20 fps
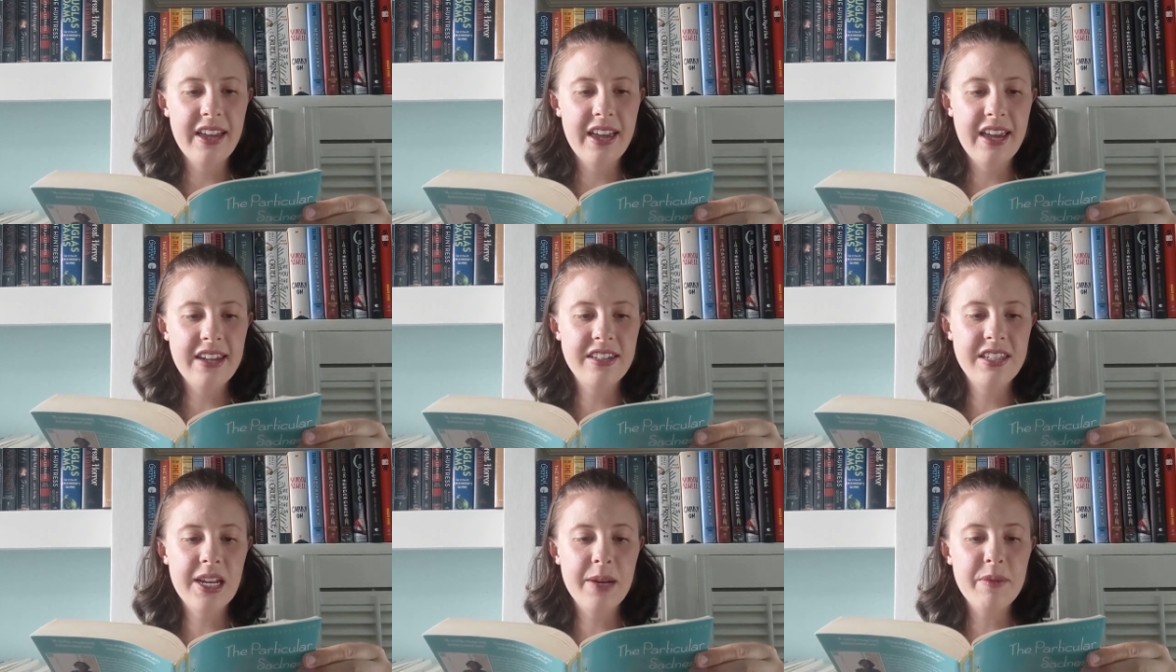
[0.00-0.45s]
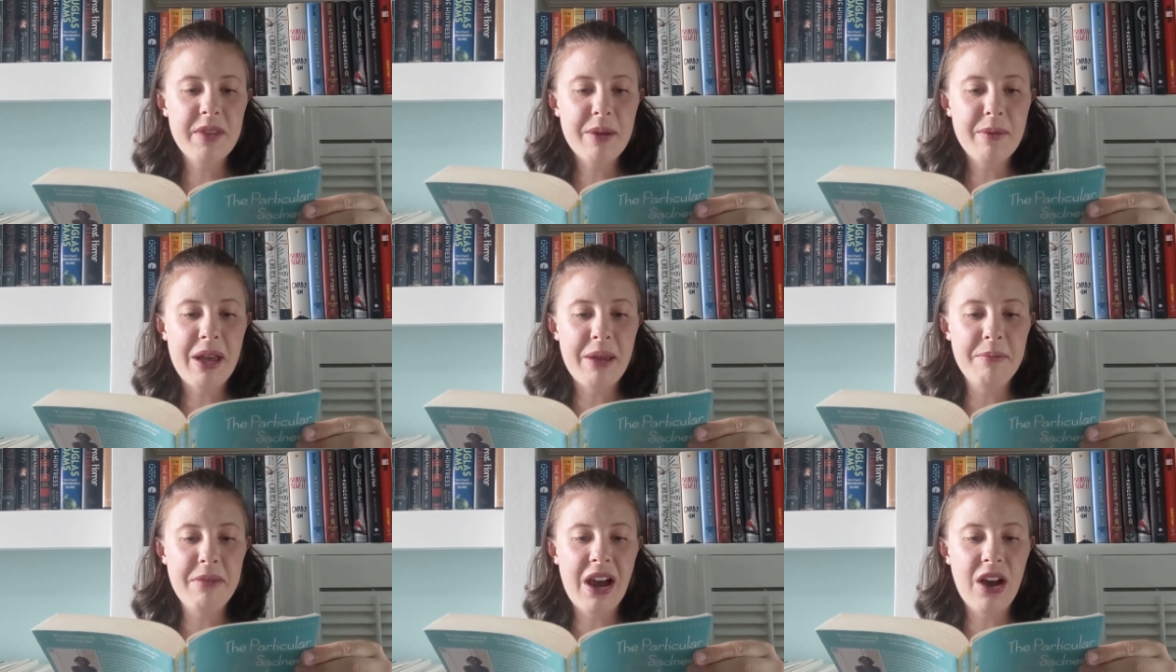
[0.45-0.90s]
It seemed that
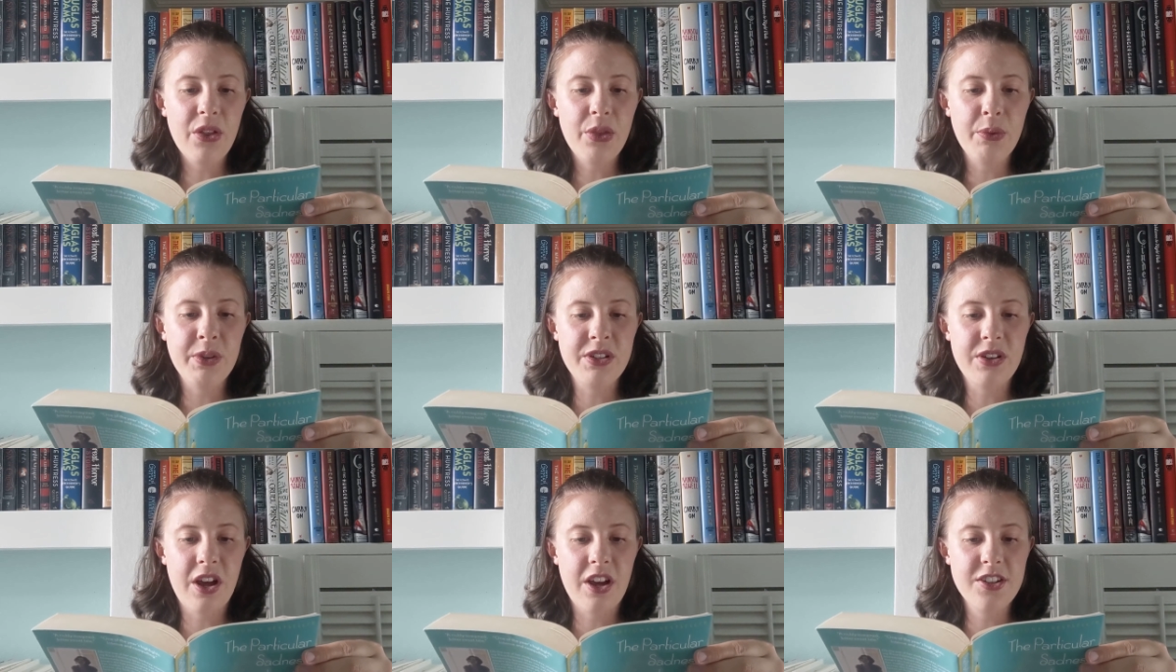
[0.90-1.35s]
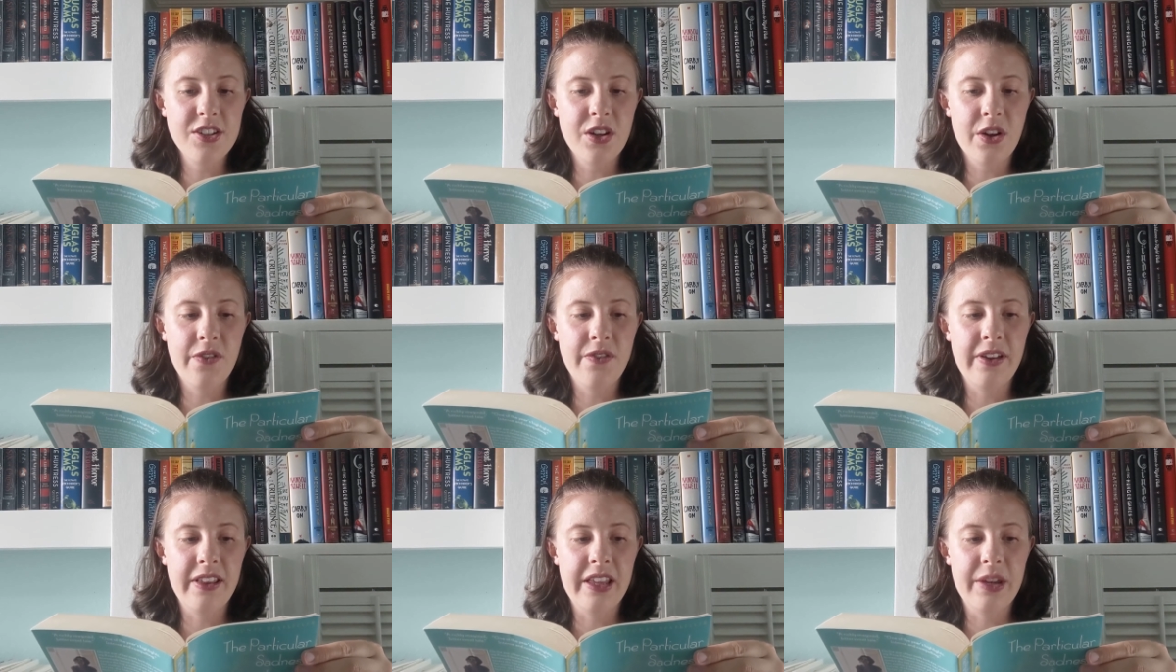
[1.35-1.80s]
my mouth was
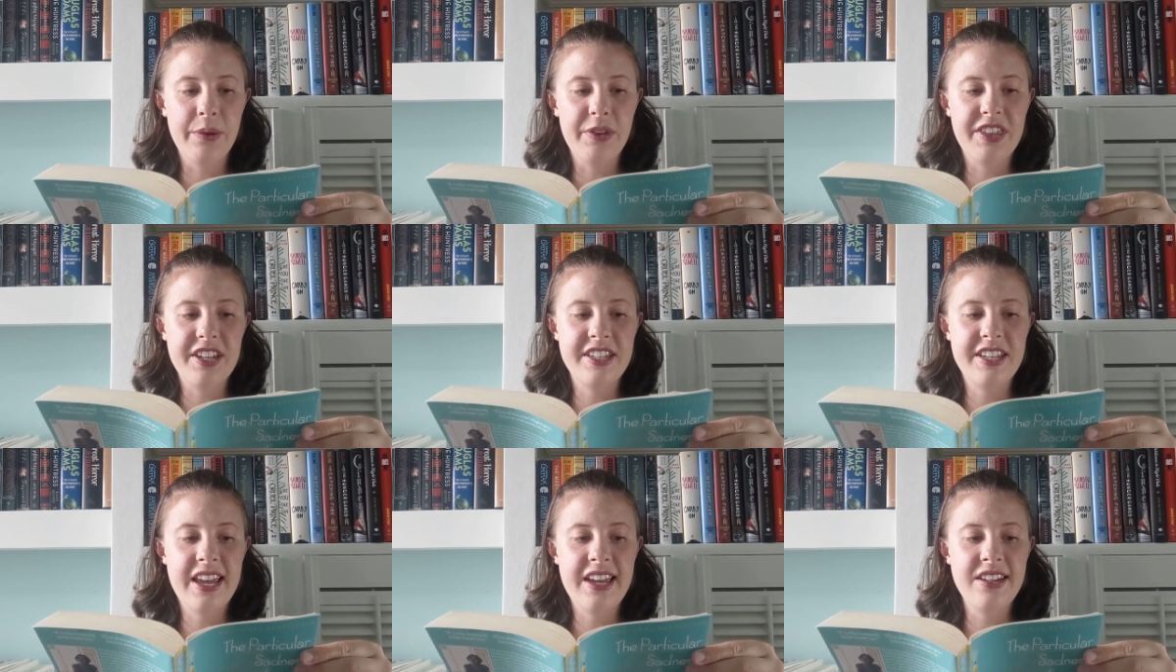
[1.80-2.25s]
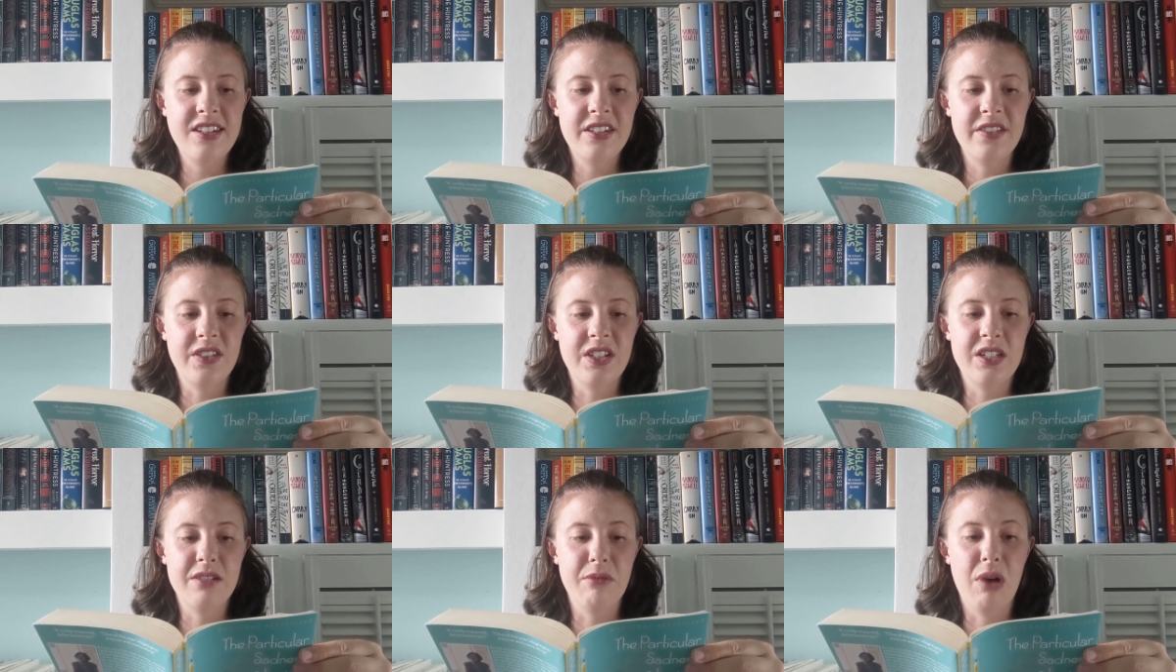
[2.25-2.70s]
also filling with a taste
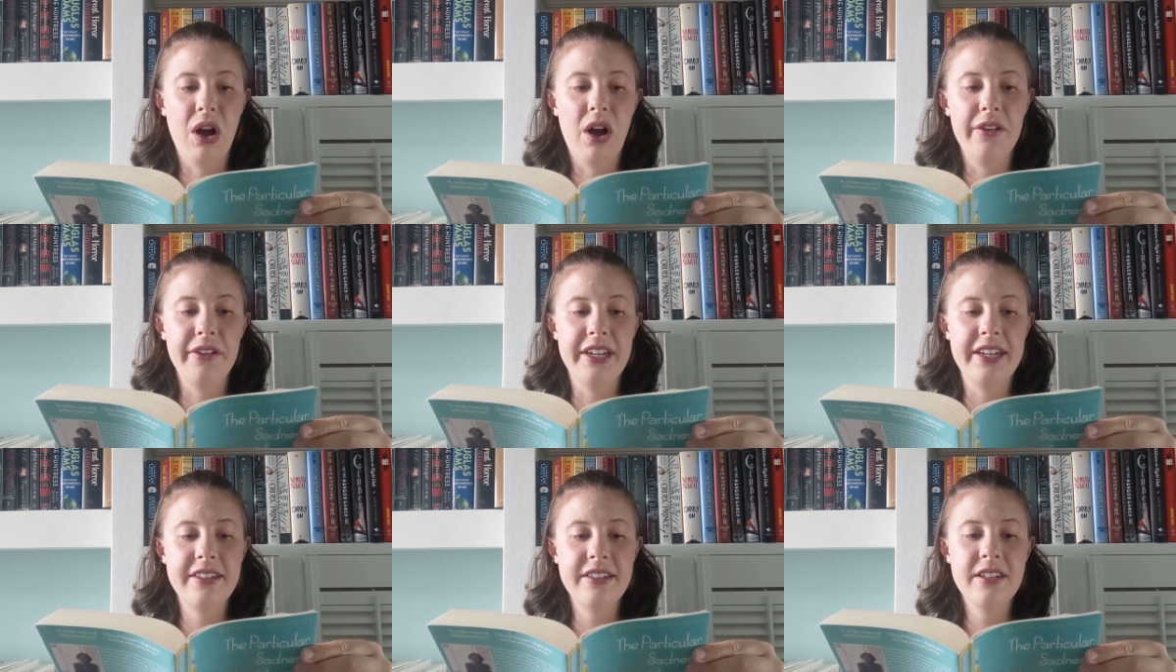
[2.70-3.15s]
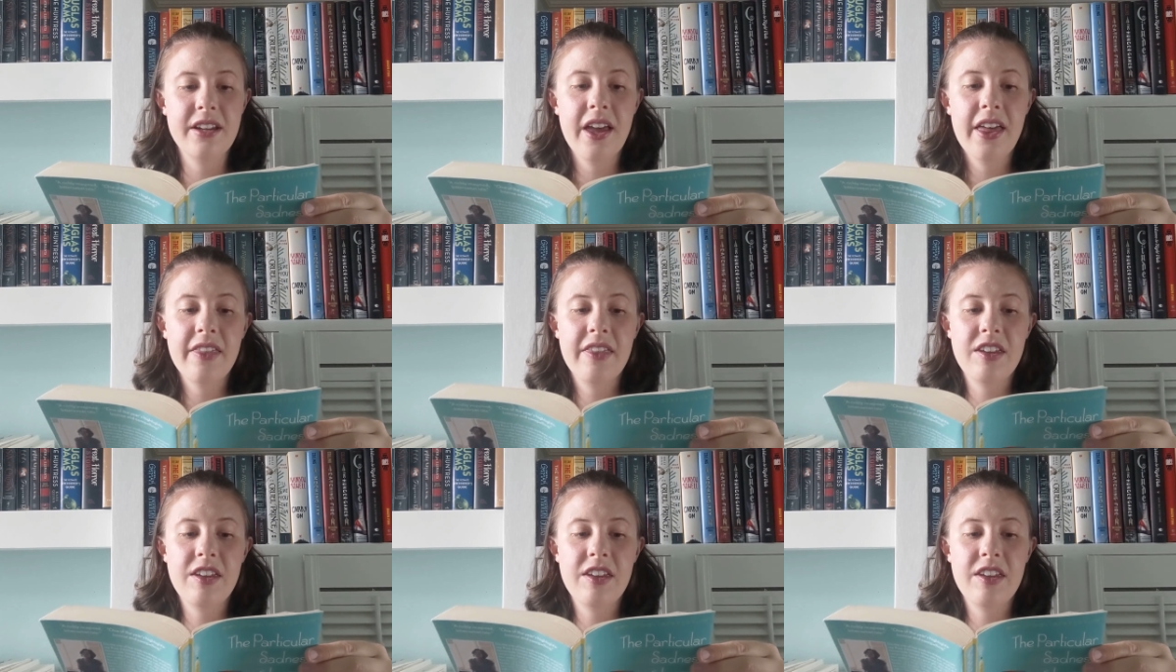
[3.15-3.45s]
of smallness,